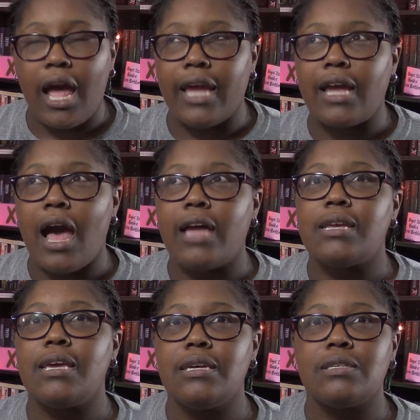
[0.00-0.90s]
I got
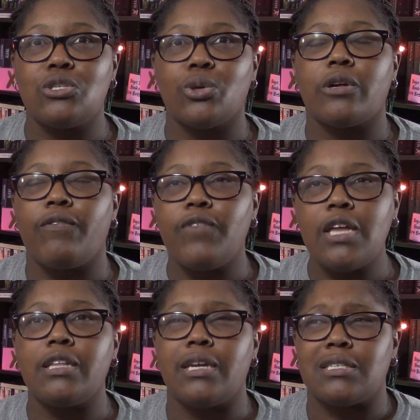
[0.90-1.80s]
his sort of
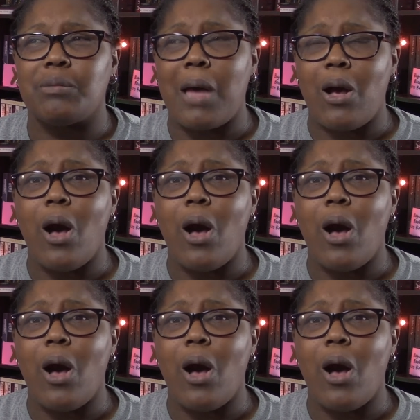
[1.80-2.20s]
feelings about